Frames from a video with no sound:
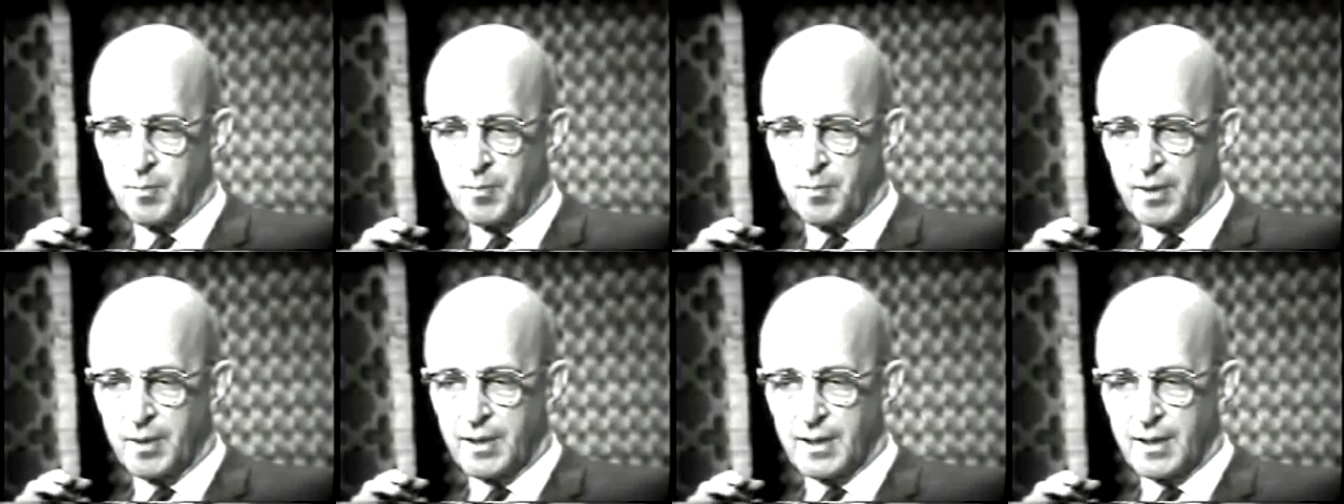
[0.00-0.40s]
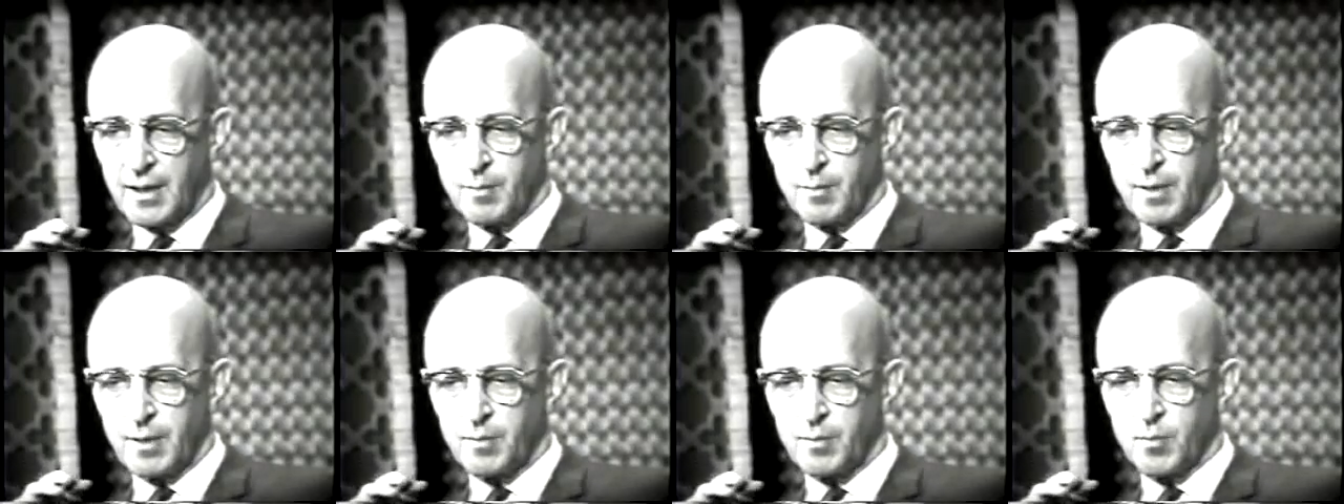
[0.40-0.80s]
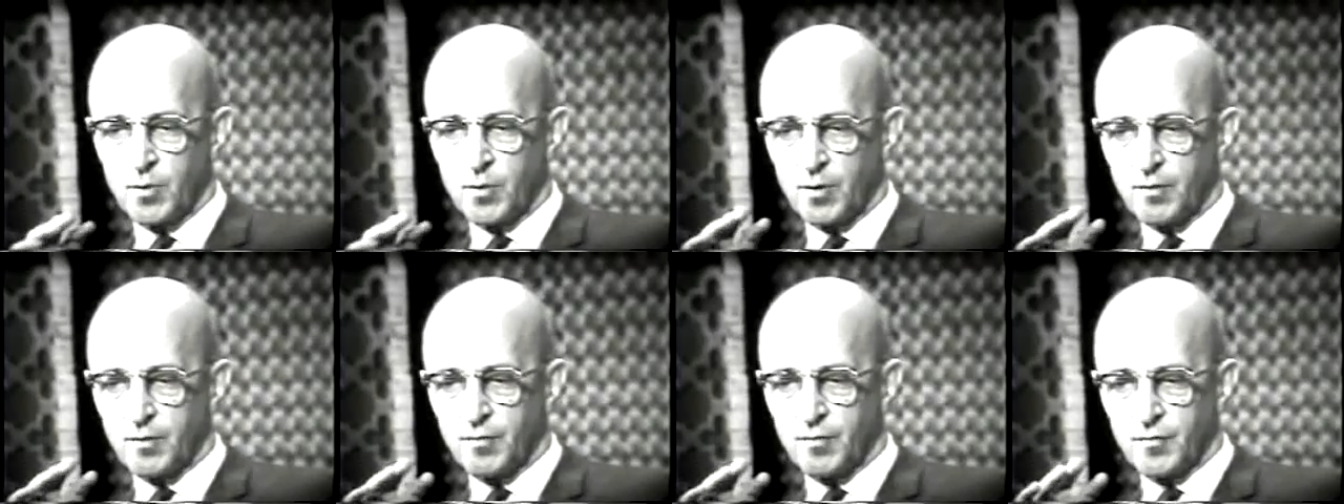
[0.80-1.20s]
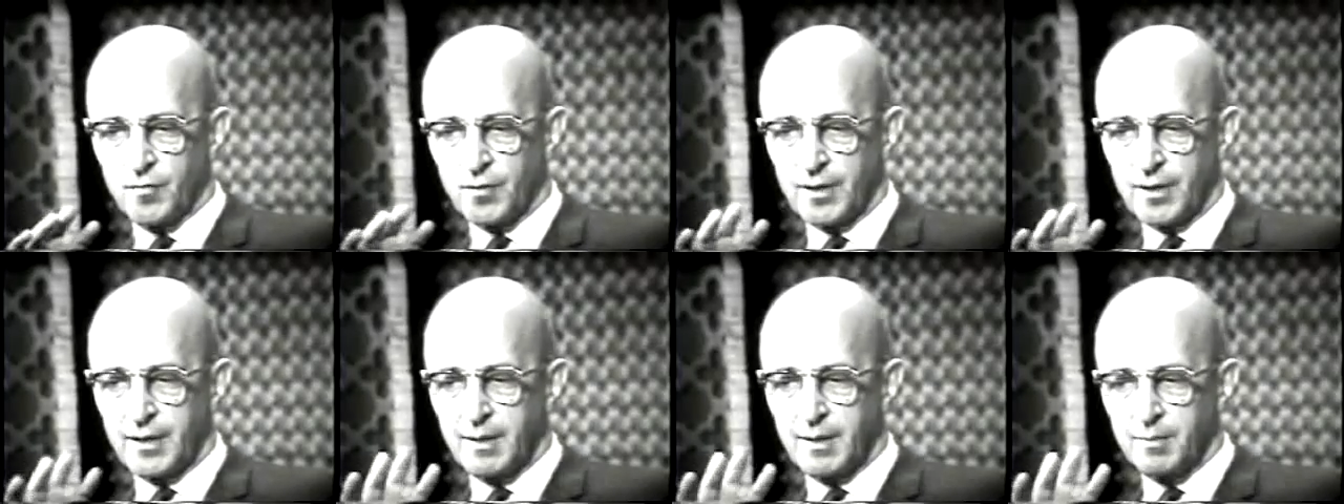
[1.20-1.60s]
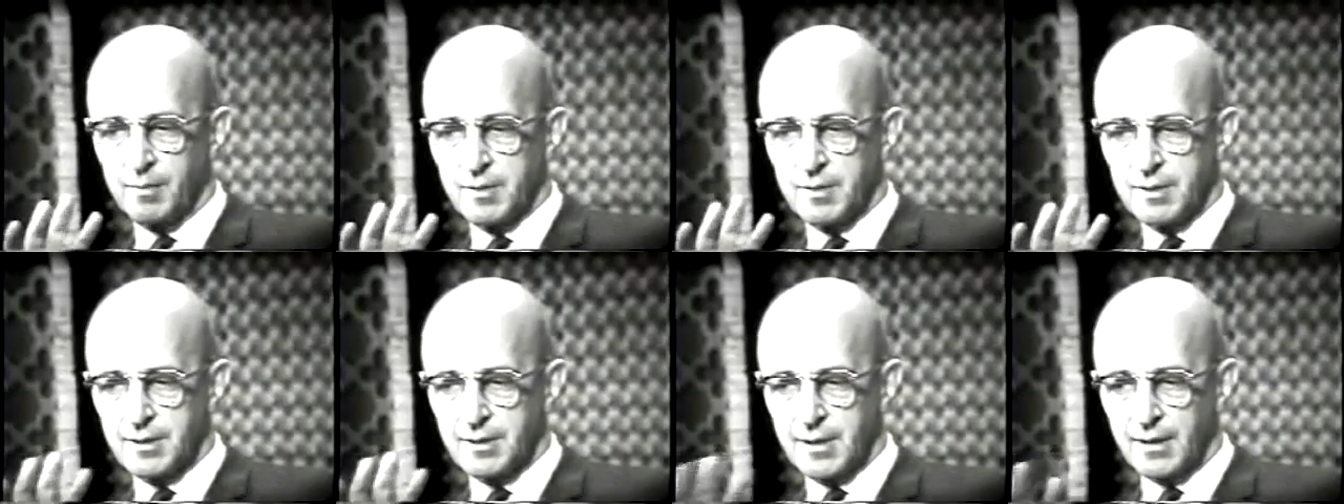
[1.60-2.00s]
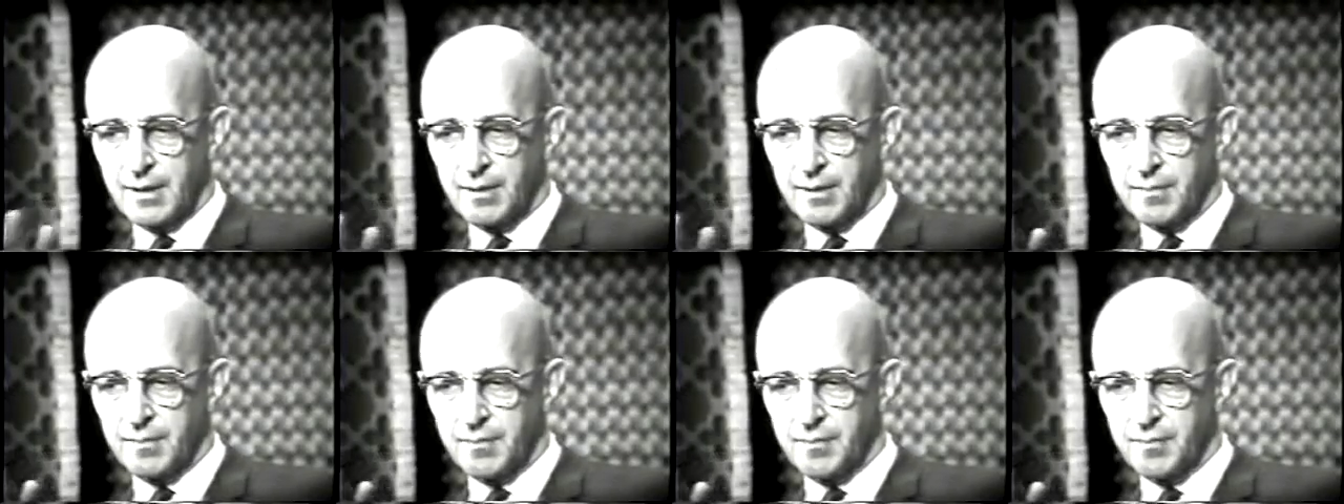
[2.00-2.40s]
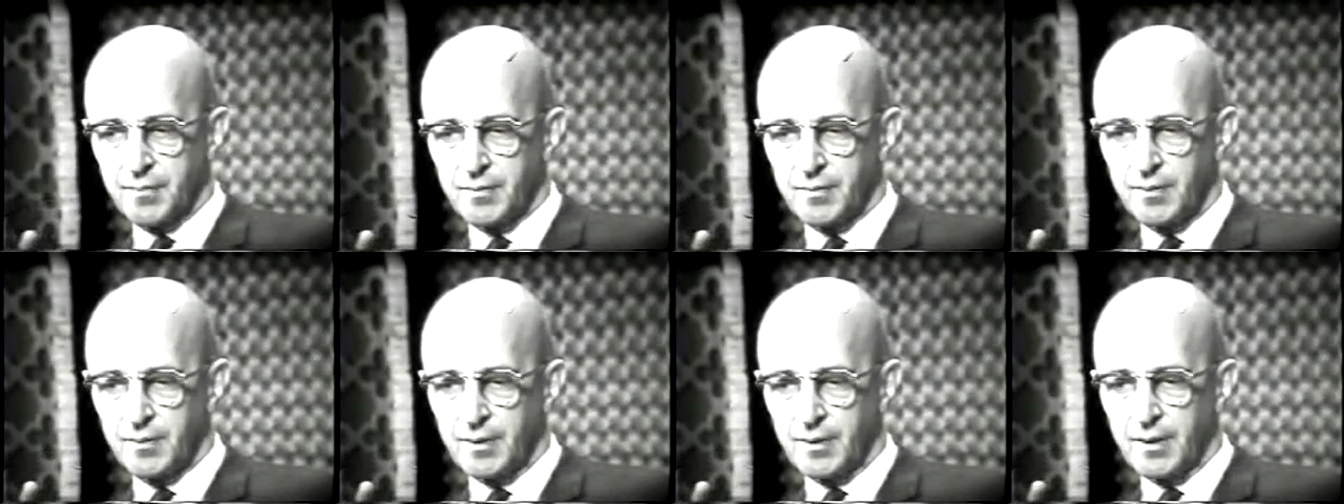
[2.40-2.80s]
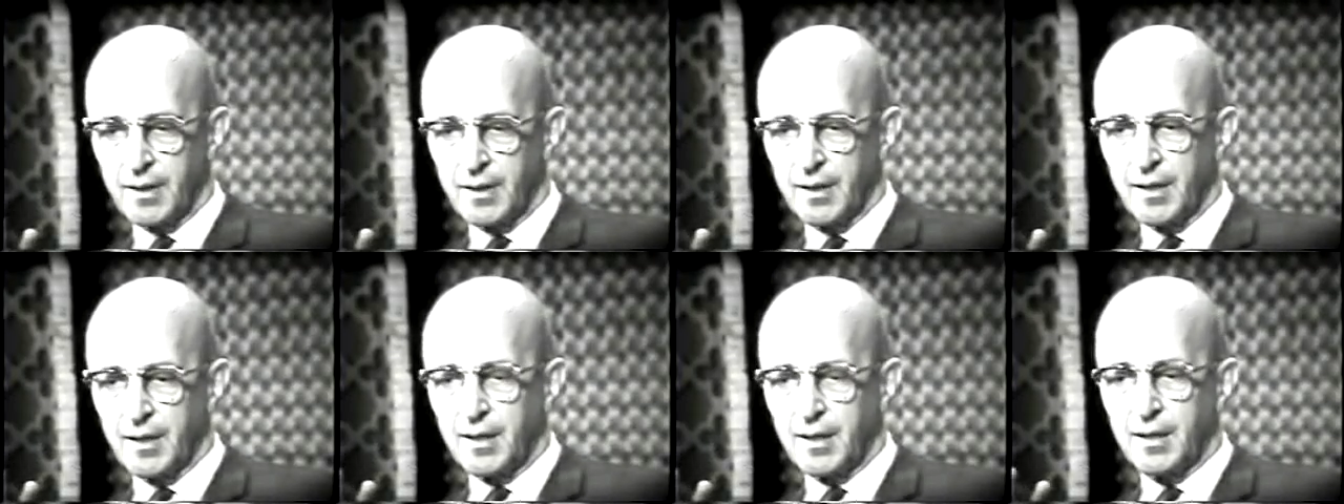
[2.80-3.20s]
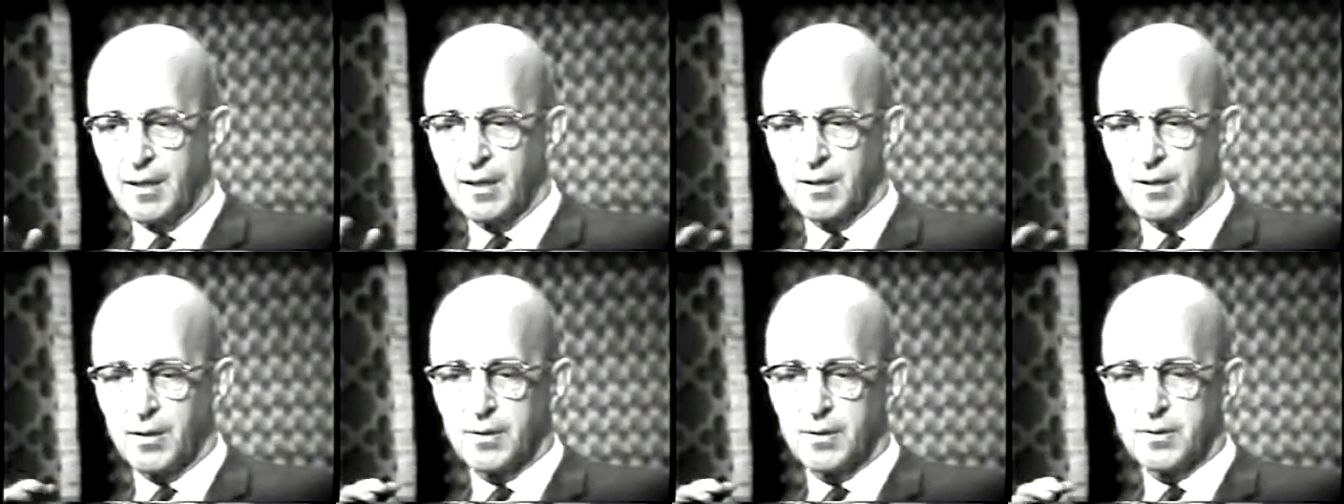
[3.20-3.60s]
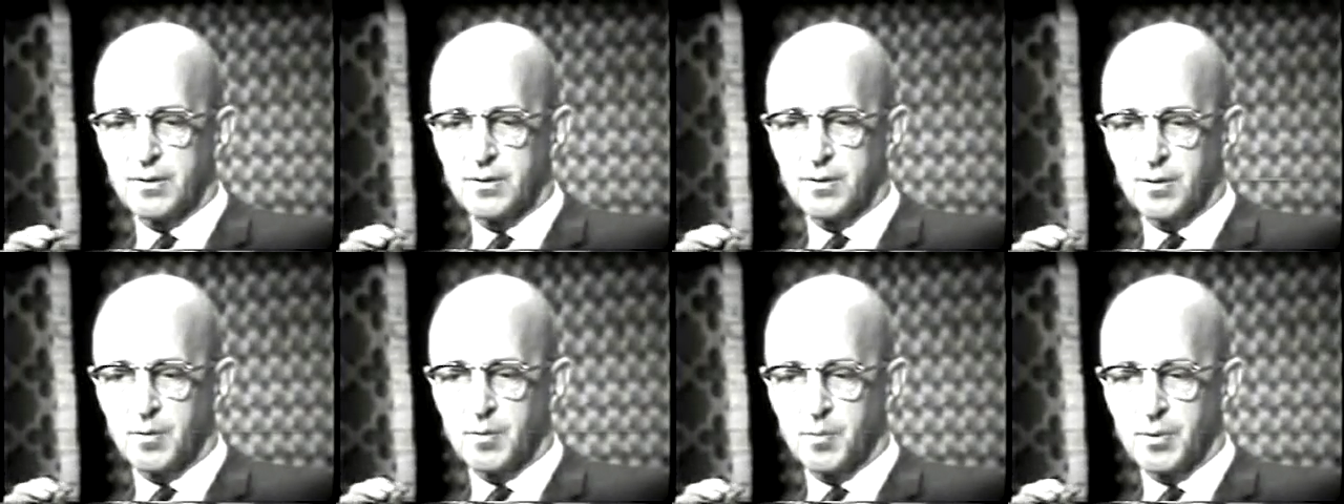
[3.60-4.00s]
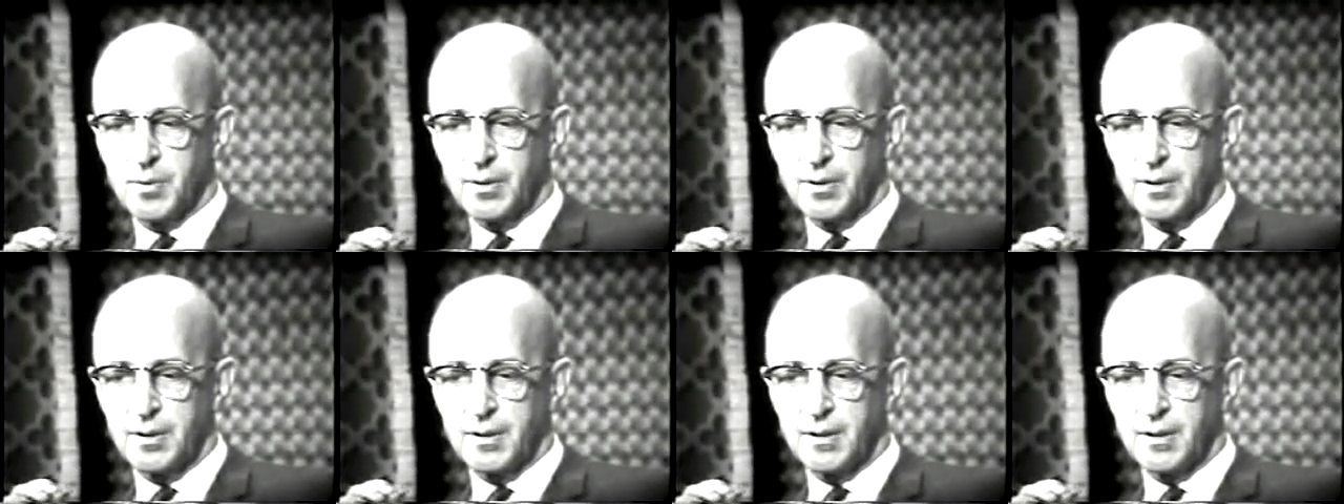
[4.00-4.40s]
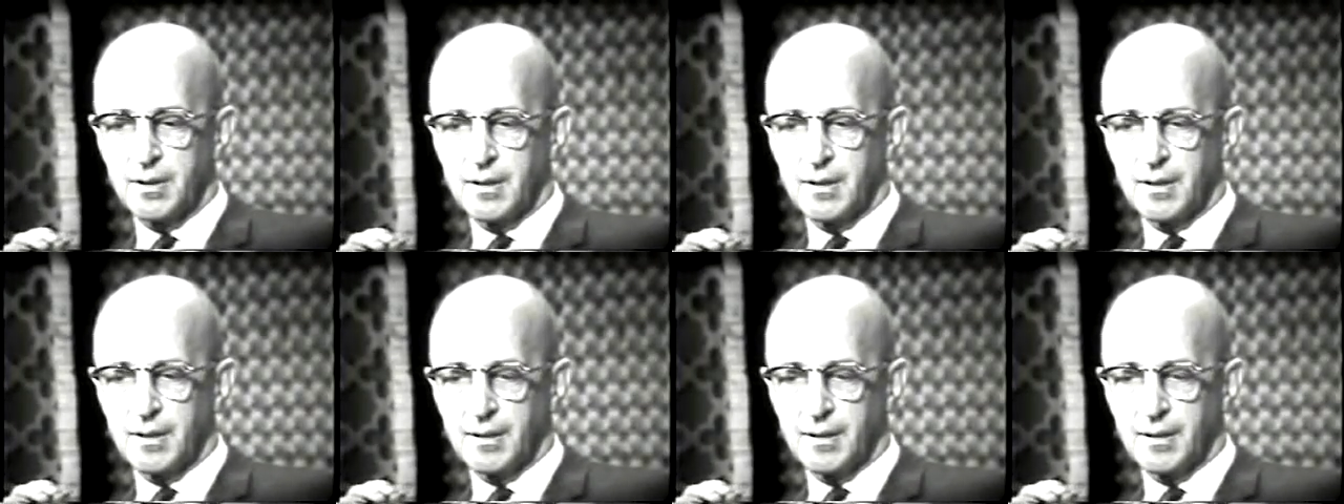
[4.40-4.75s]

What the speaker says: becoming more fully himself. He'll also be